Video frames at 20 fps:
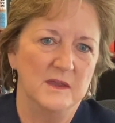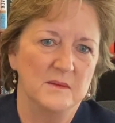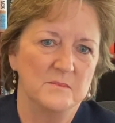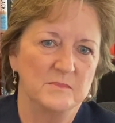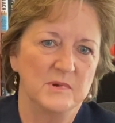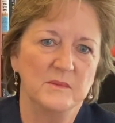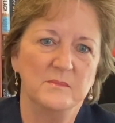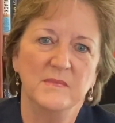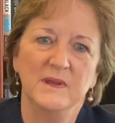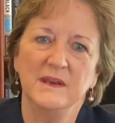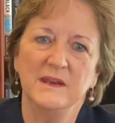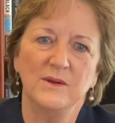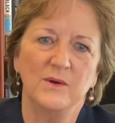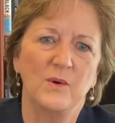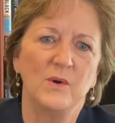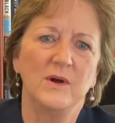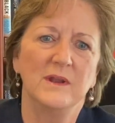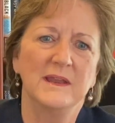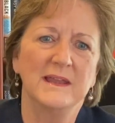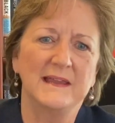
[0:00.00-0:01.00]
but many
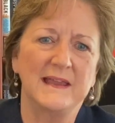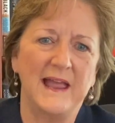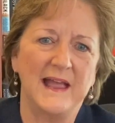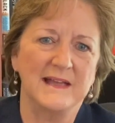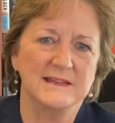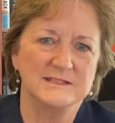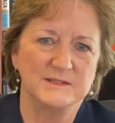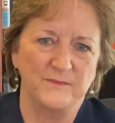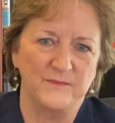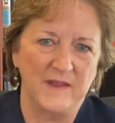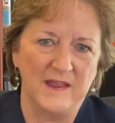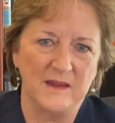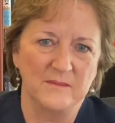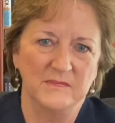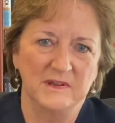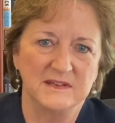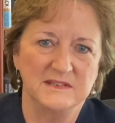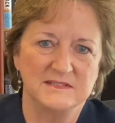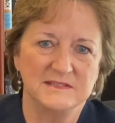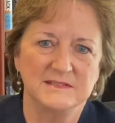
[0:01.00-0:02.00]
oil and gas
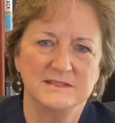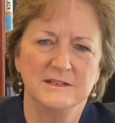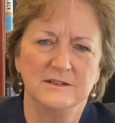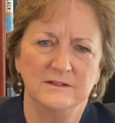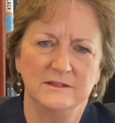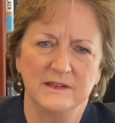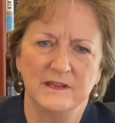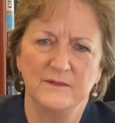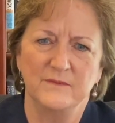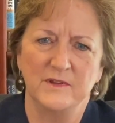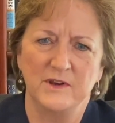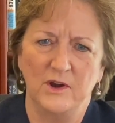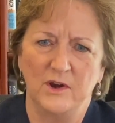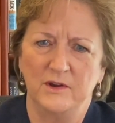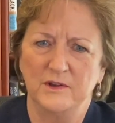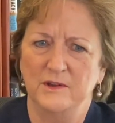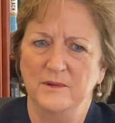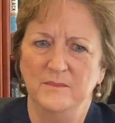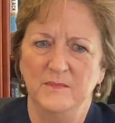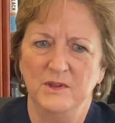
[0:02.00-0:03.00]
families still live in our
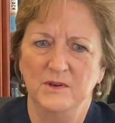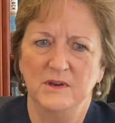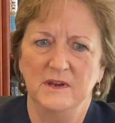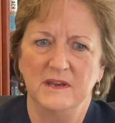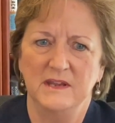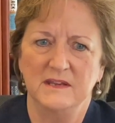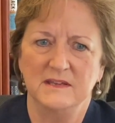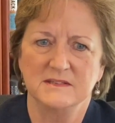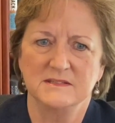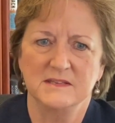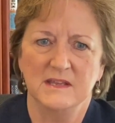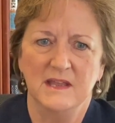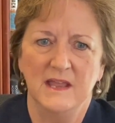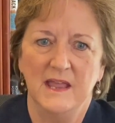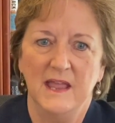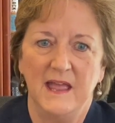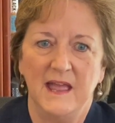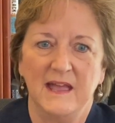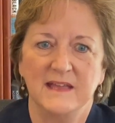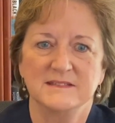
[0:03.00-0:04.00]
communities
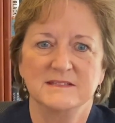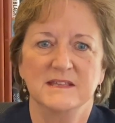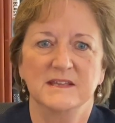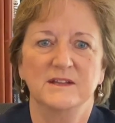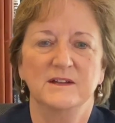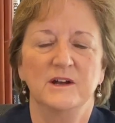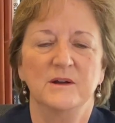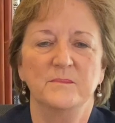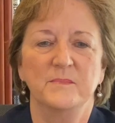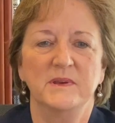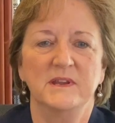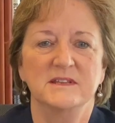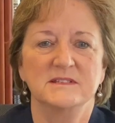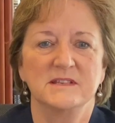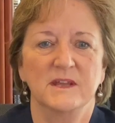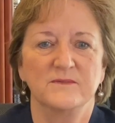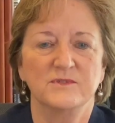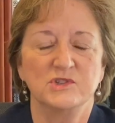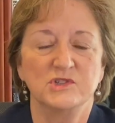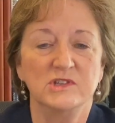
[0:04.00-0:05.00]
as the companies
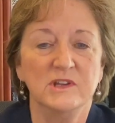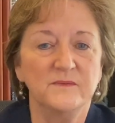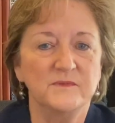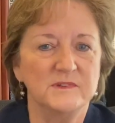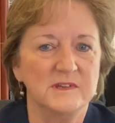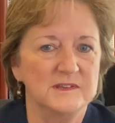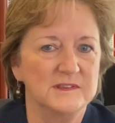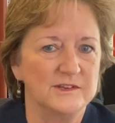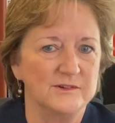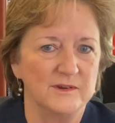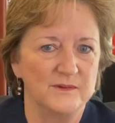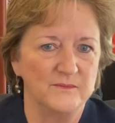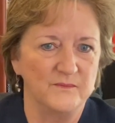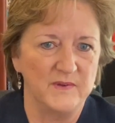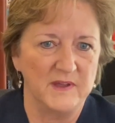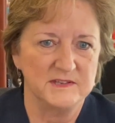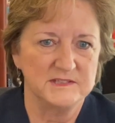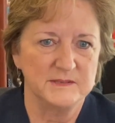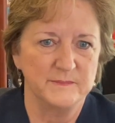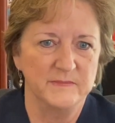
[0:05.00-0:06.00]
have shifted their
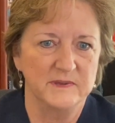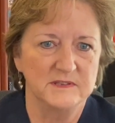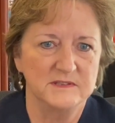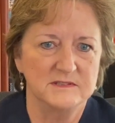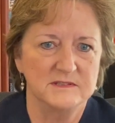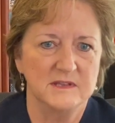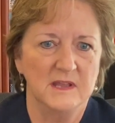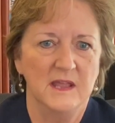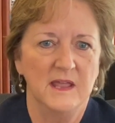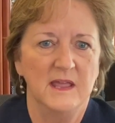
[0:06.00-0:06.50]
investments